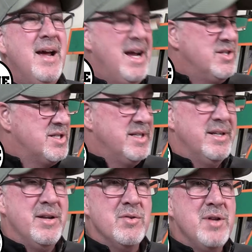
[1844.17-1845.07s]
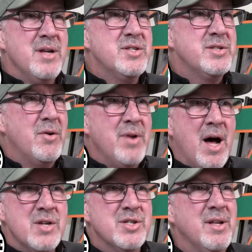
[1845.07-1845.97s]
He just did it no, not so
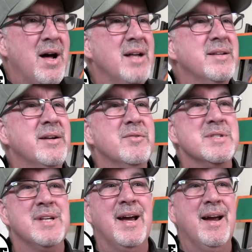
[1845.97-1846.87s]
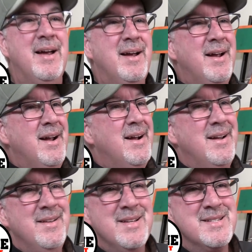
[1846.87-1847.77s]
nonchalant that it was like,
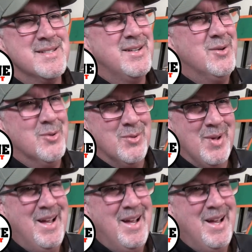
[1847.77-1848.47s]
this is cool.